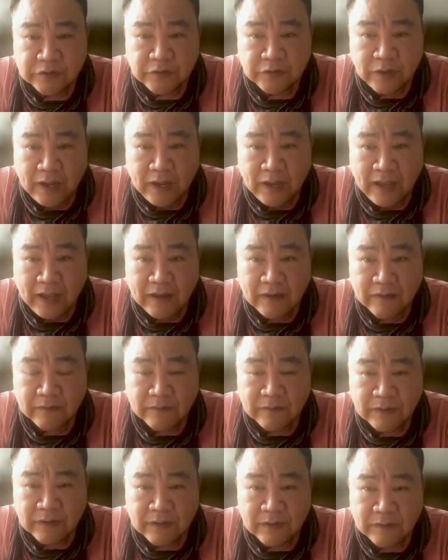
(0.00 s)
have
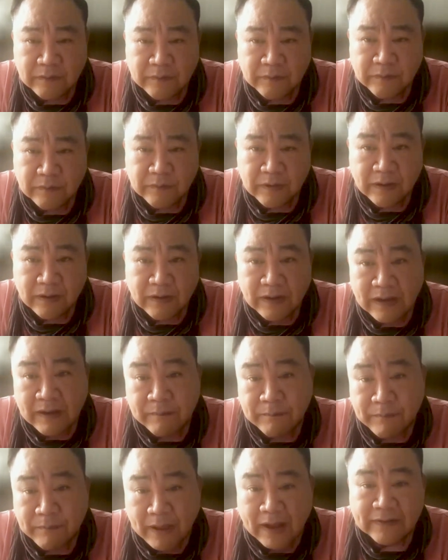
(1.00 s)
an
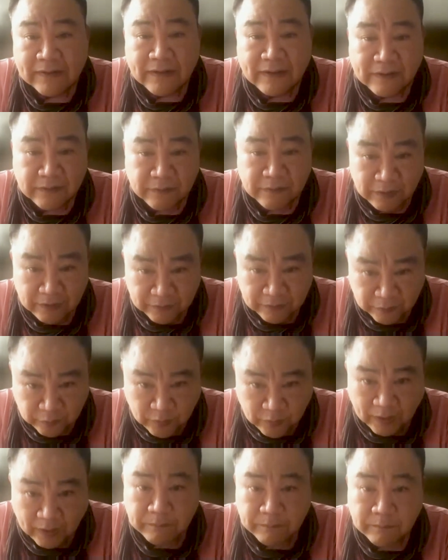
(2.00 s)
impact that is
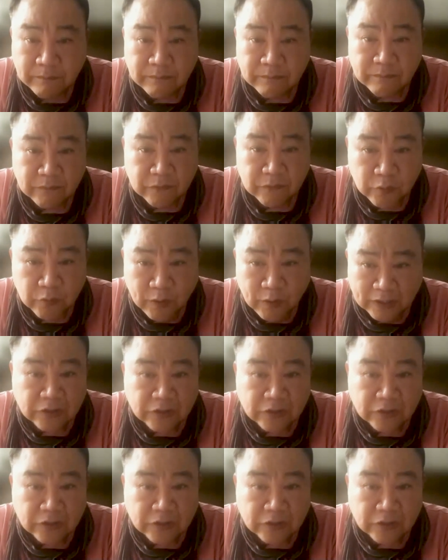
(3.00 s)
quite